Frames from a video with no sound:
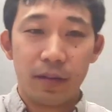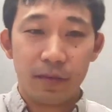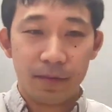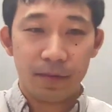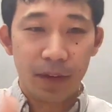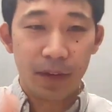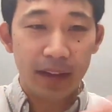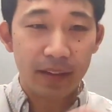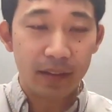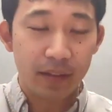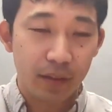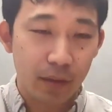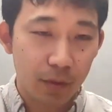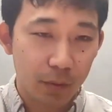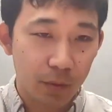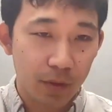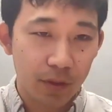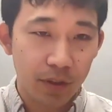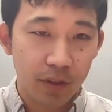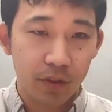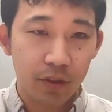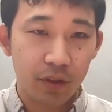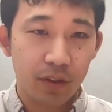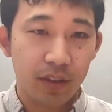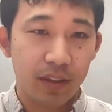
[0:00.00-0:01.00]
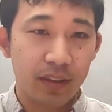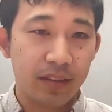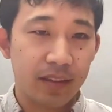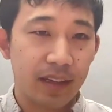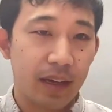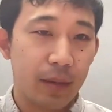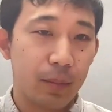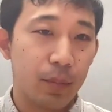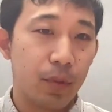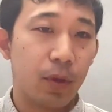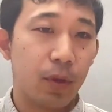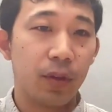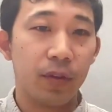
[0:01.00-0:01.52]
finding the really good
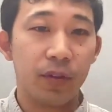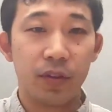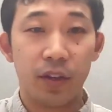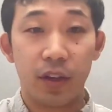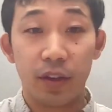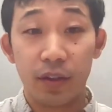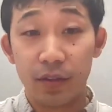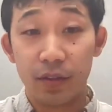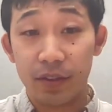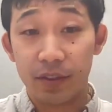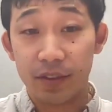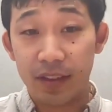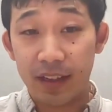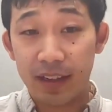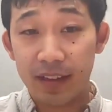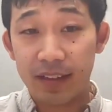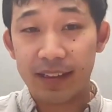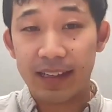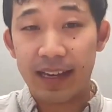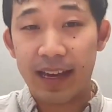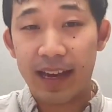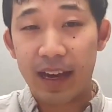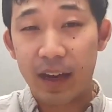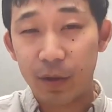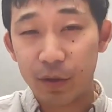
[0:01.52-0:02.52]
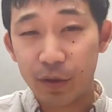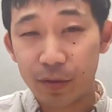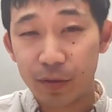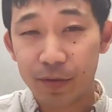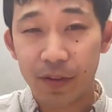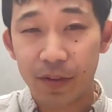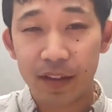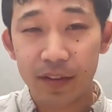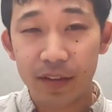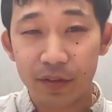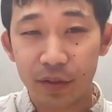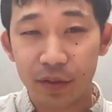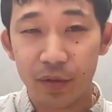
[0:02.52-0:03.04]
examples, understanding how your
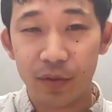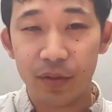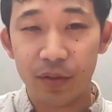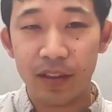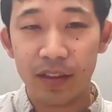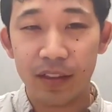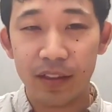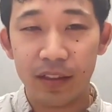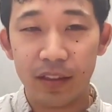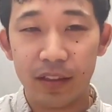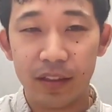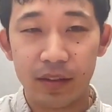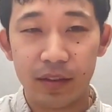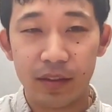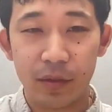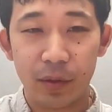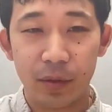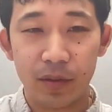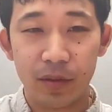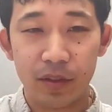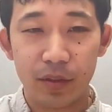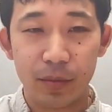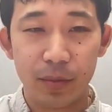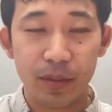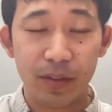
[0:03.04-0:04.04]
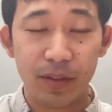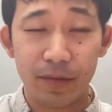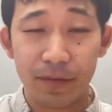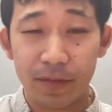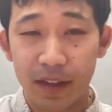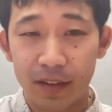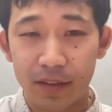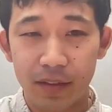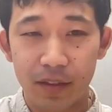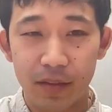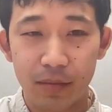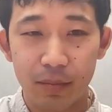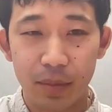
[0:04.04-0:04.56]
fine tuning is going to be
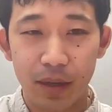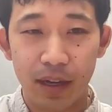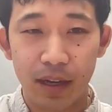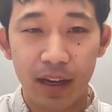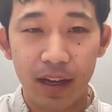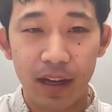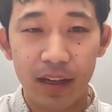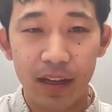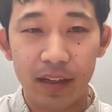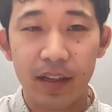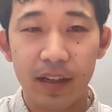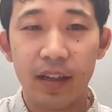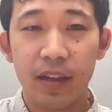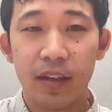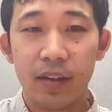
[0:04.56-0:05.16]
affected by